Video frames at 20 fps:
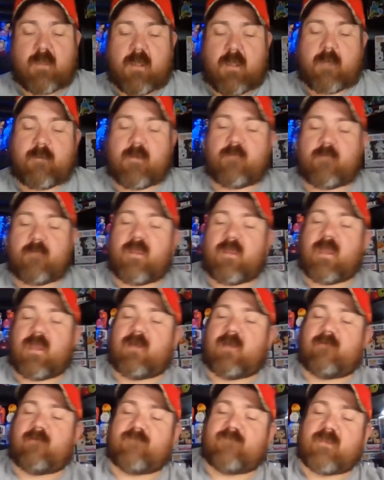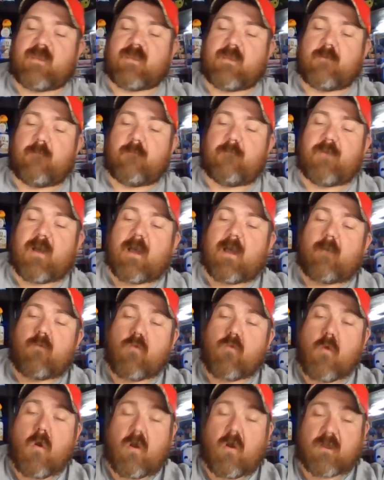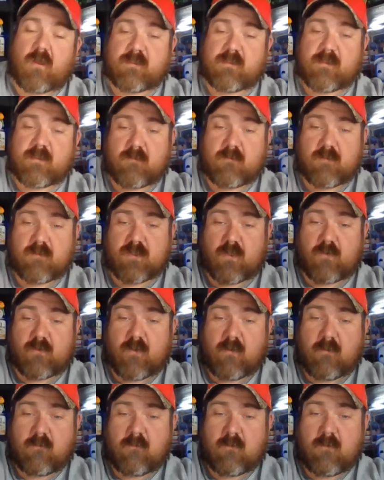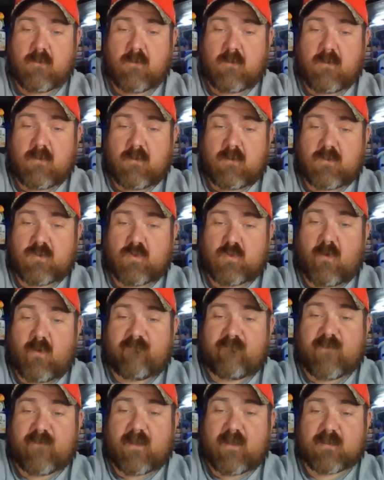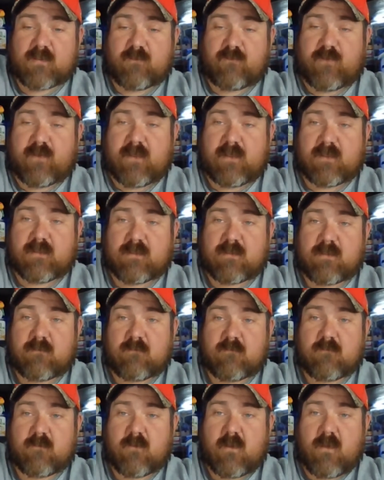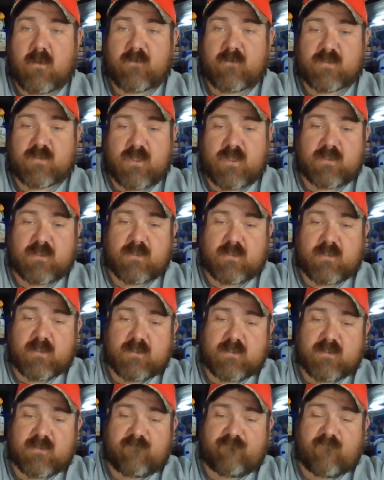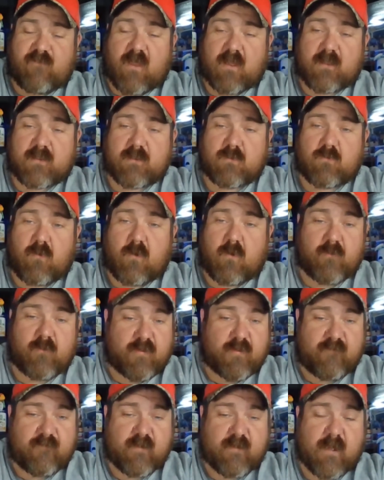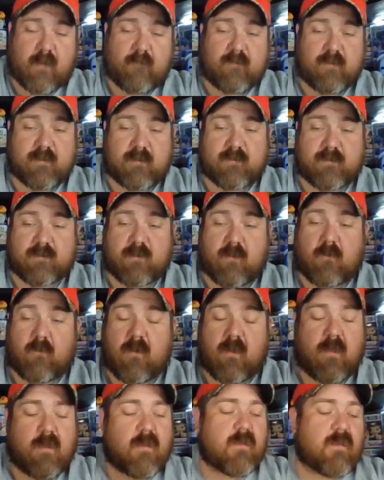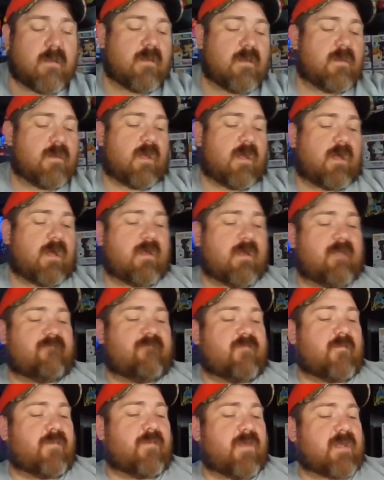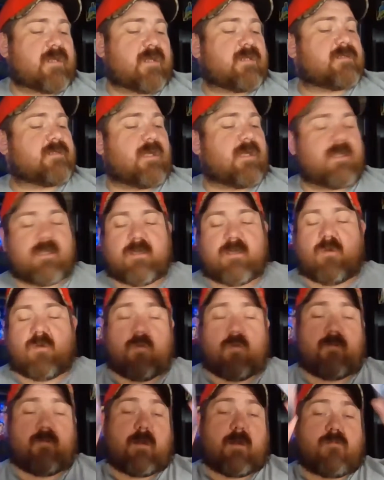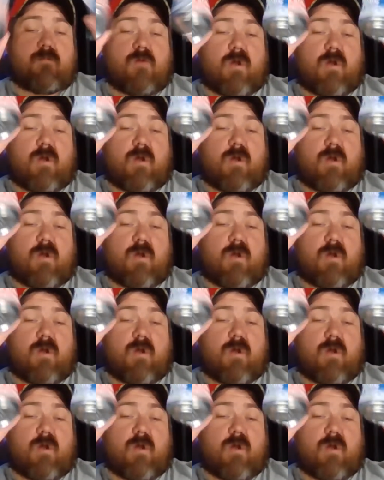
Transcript: And then we have the Bob Ross soda, 12,000 piece. Uh, the chase on this is flocked as well. We do have the common, so uh, if you picked Sonic or Bob